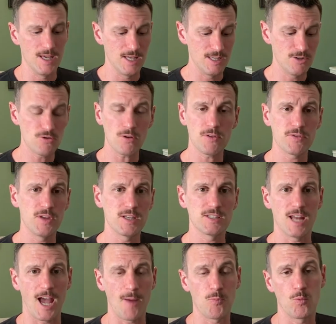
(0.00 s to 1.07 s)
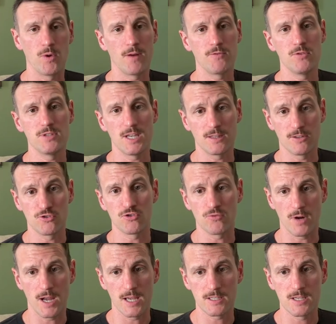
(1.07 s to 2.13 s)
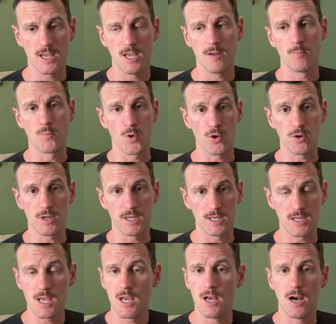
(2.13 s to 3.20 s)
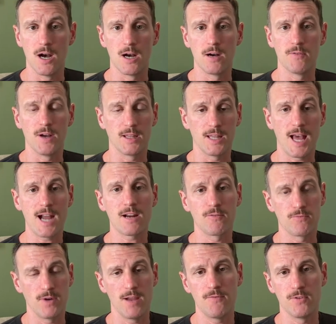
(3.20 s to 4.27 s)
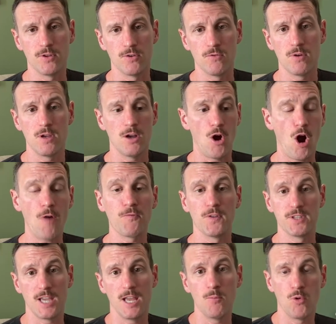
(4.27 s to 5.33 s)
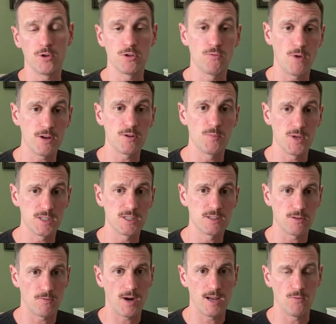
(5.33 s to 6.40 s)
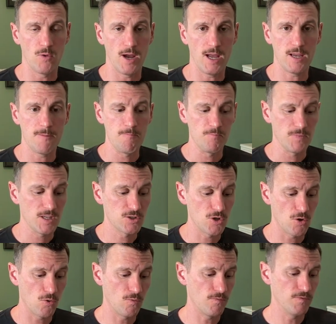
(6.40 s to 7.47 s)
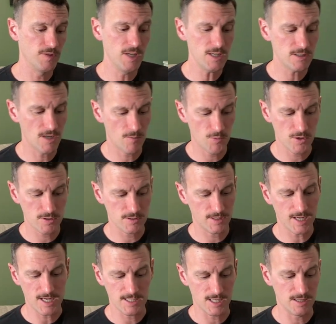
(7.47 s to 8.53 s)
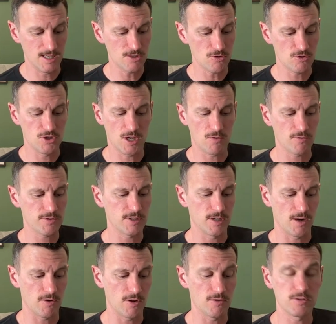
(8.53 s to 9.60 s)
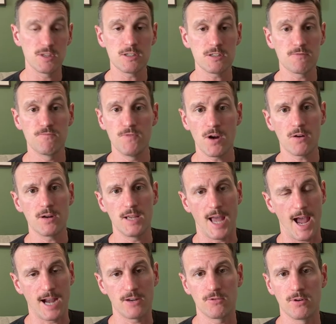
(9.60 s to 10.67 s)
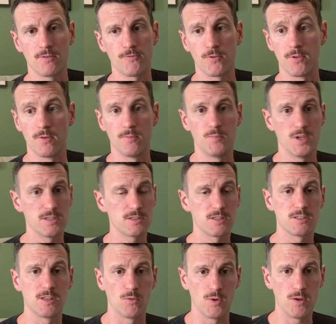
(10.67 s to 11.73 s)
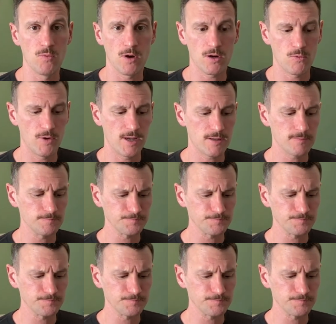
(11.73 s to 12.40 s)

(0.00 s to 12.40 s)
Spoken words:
These are all the things that happen whenever you take the stress, burden of a lack of revenue off the table and you run your business the right way. So these numbers, like I said, these are general scenarios. This is very accurate for the businesses that we work with.